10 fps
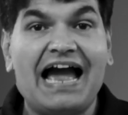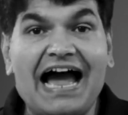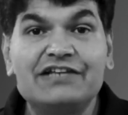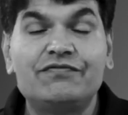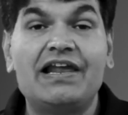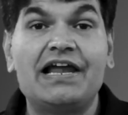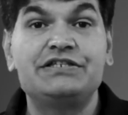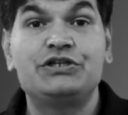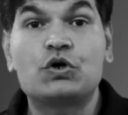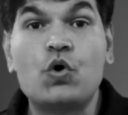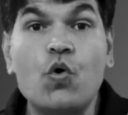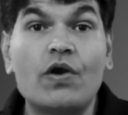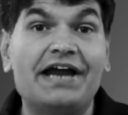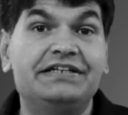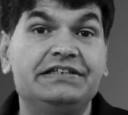as well as your core
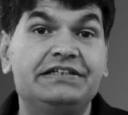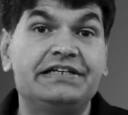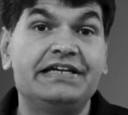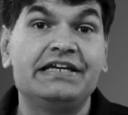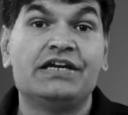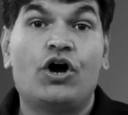identity